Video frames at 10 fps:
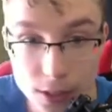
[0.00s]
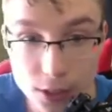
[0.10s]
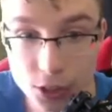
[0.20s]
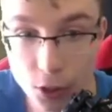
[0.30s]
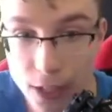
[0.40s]

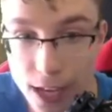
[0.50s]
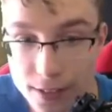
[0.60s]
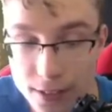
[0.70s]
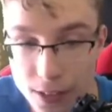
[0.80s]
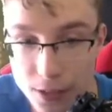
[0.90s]
Just don't
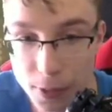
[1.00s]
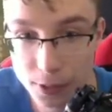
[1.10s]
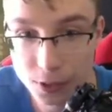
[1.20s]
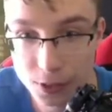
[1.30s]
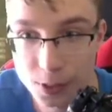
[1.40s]
ask these
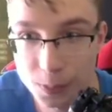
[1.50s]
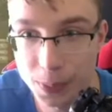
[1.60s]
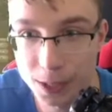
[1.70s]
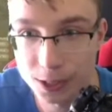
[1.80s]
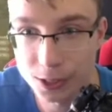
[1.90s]
questions. It's
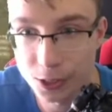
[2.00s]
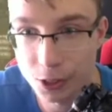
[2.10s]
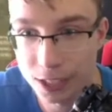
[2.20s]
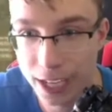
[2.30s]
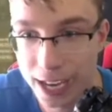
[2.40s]
better to
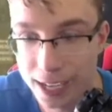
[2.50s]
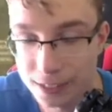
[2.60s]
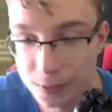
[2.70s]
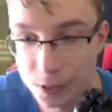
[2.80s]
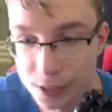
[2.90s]
not
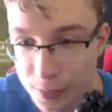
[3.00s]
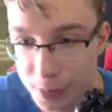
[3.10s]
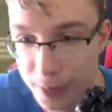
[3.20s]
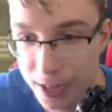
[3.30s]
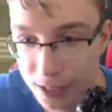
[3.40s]
ask, for
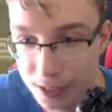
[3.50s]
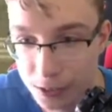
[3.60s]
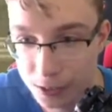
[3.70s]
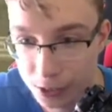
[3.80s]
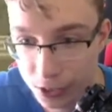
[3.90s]
example, about the
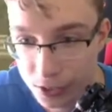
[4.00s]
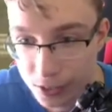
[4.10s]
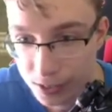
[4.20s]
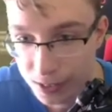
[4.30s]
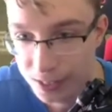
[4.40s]
sausages.